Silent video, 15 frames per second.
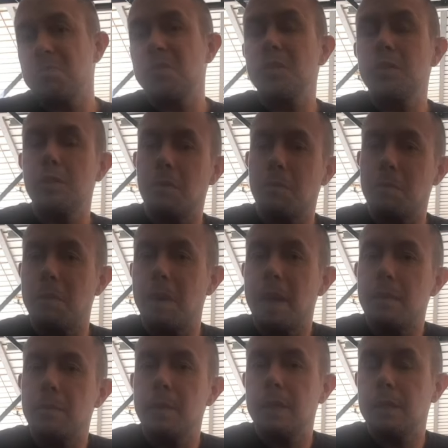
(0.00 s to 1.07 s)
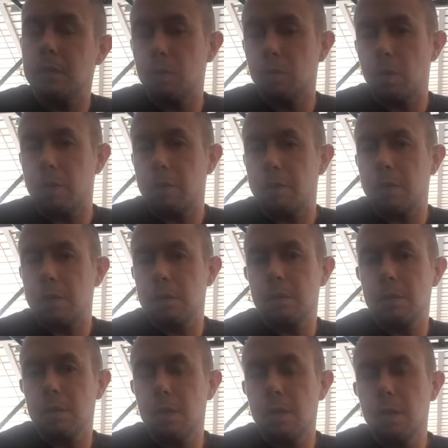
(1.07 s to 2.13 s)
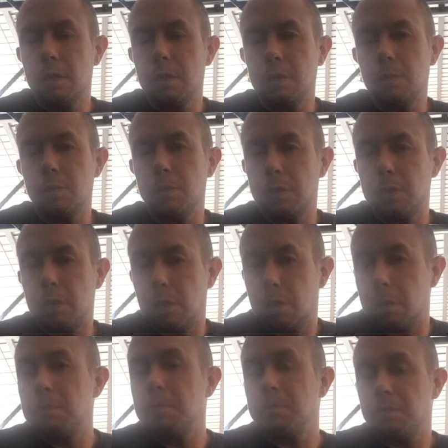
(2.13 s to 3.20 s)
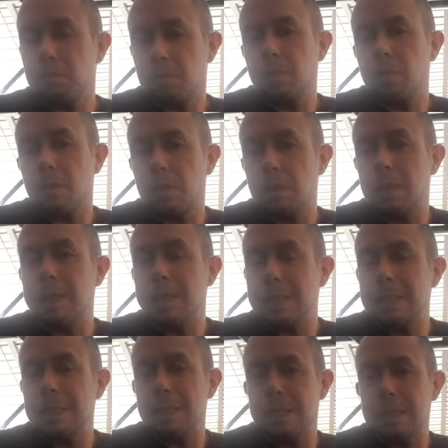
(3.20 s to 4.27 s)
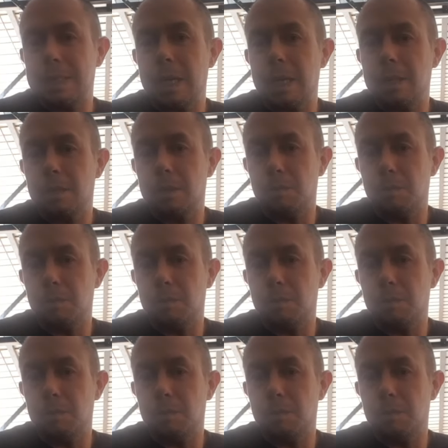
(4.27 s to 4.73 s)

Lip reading: so maybe it's worth it to put a decent sized